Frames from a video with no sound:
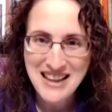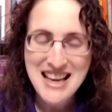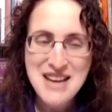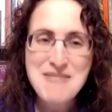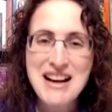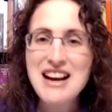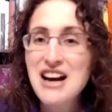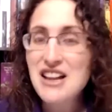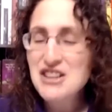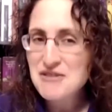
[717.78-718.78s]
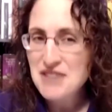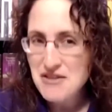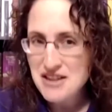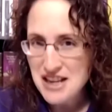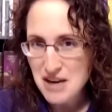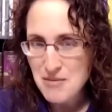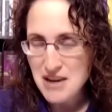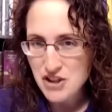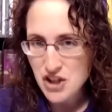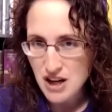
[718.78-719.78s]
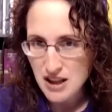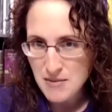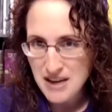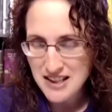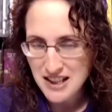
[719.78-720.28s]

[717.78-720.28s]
My other favorite thing about Charlotte Mason's